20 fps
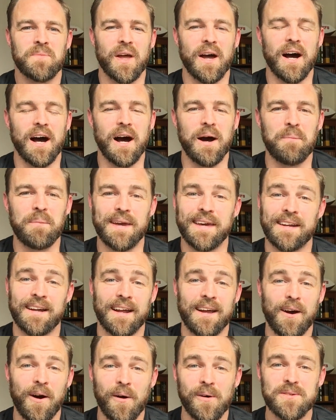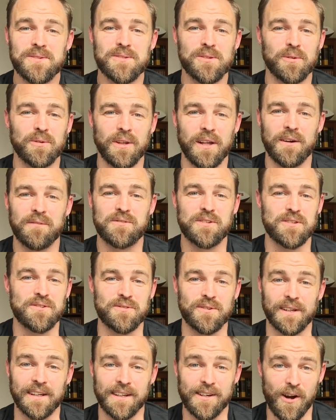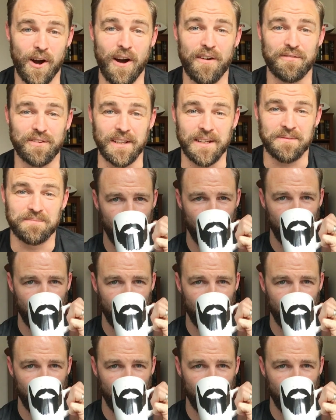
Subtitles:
And I also love to drink coffee.